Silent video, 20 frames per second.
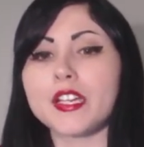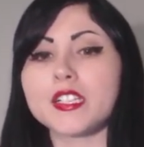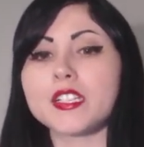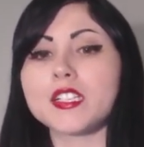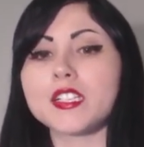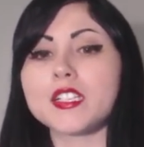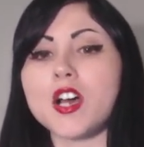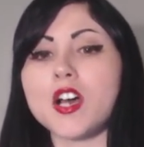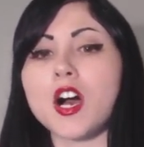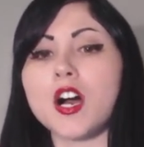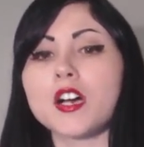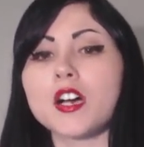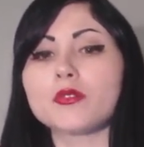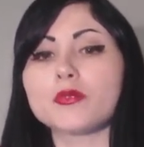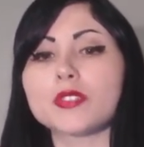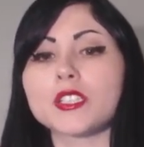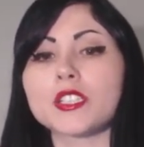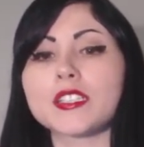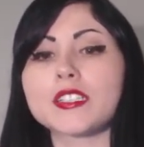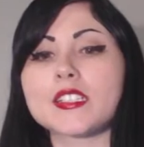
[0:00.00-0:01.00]
it's
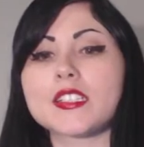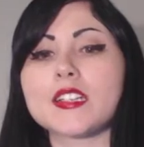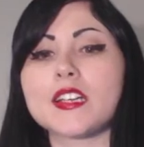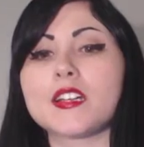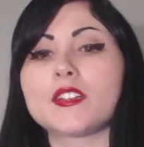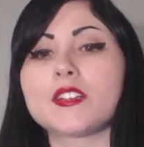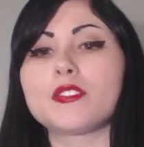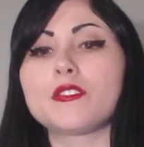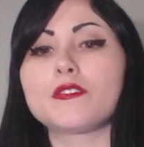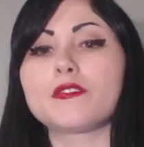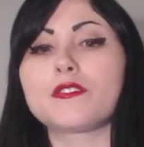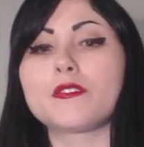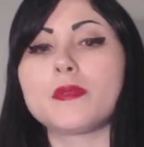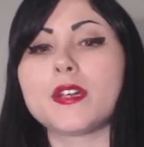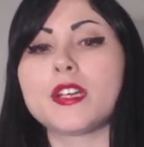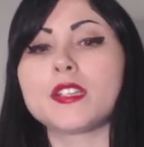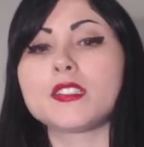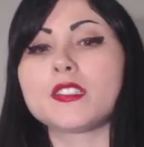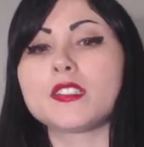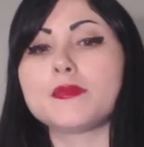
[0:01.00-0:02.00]
not really standard for
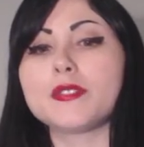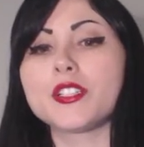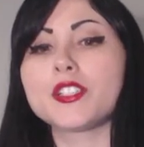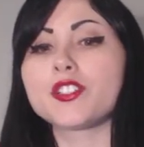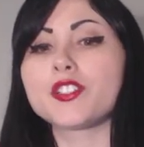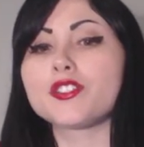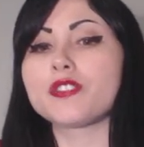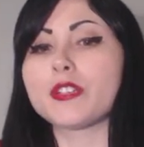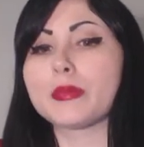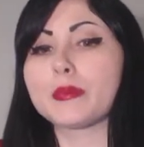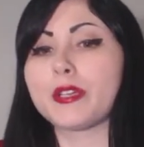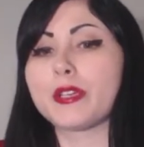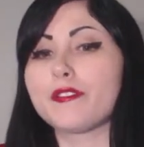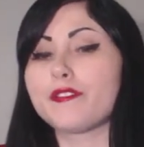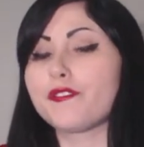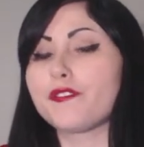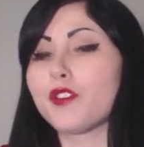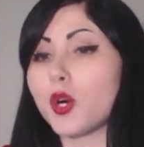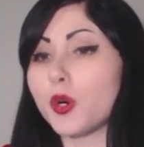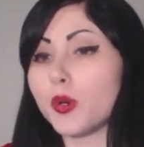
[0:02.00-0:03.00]
men to be extremely
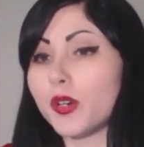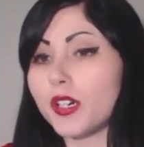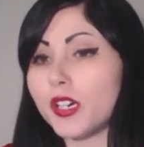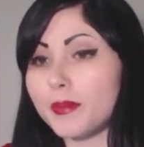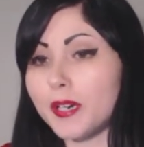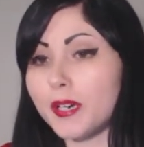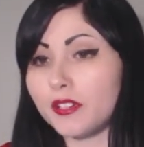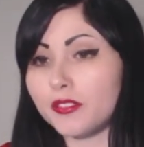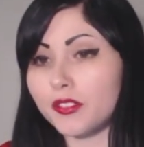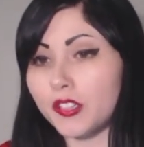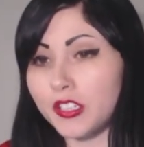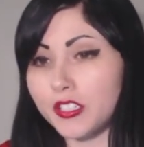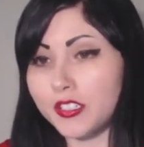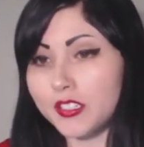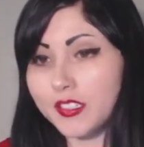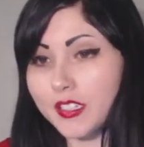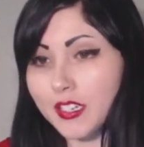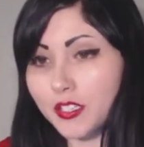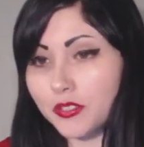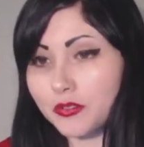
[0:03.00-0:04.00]
forward about their
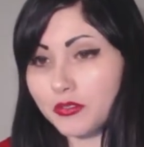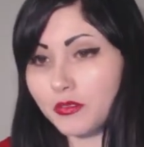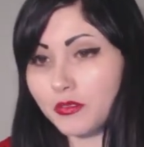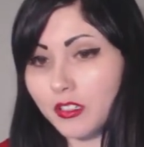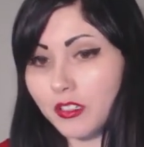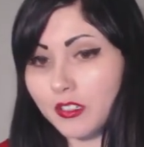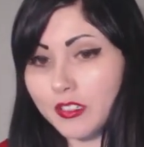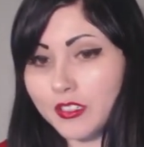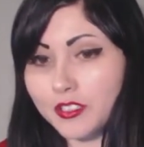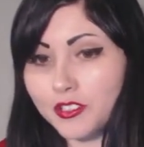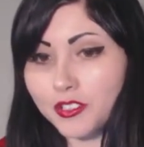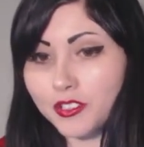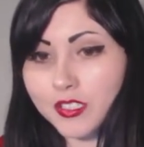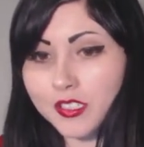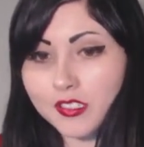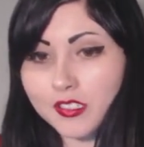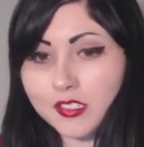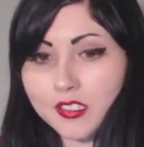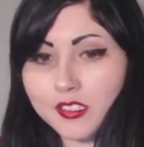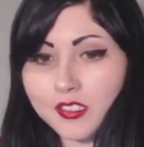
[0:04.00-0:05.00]
sexual
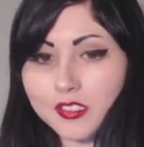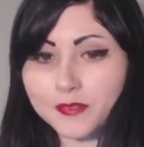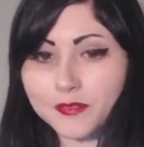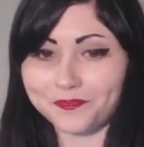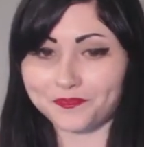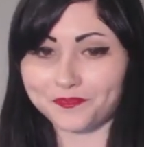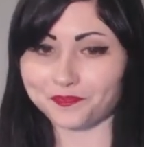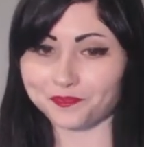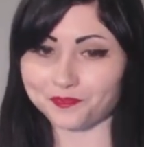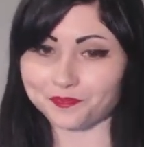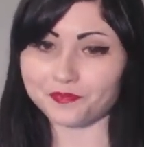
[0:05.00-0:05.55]
interests.